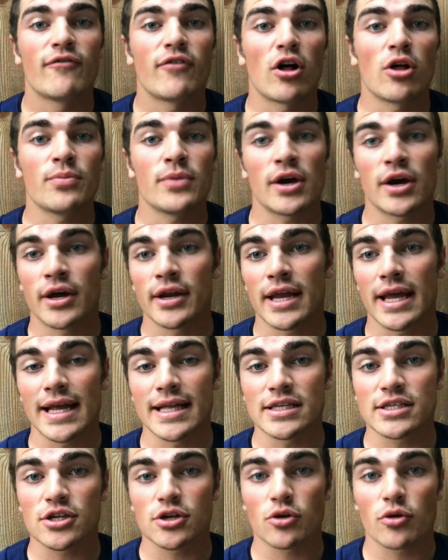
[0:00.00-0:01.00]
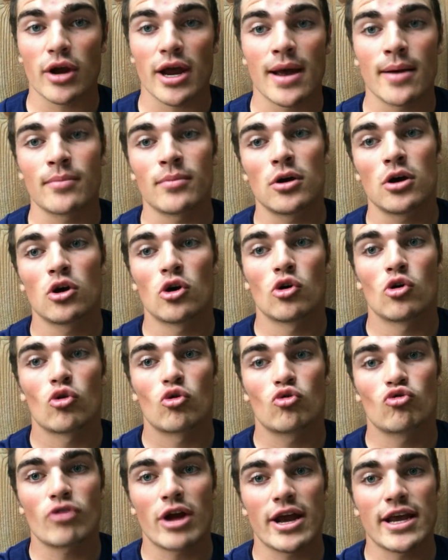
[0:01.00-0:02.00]
follow me on Instagram
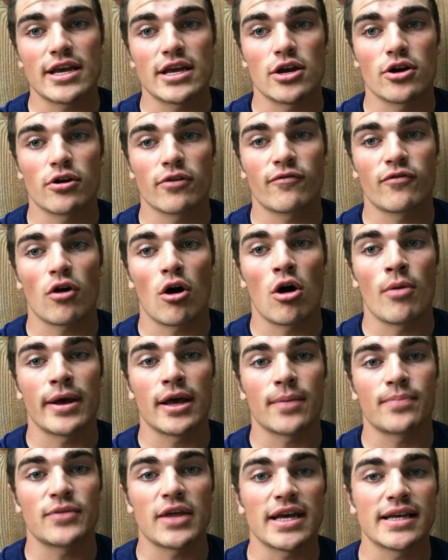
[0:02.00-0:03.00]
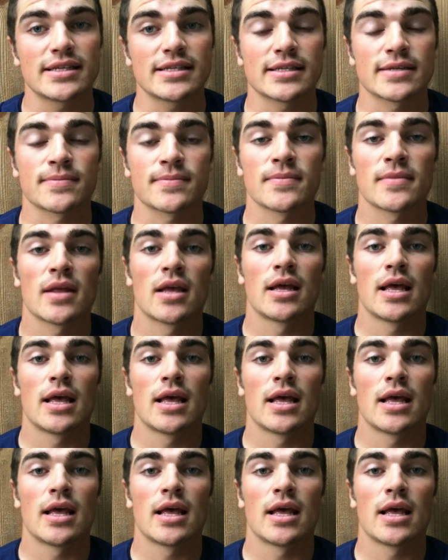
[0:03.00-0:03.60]
right here for all my updates.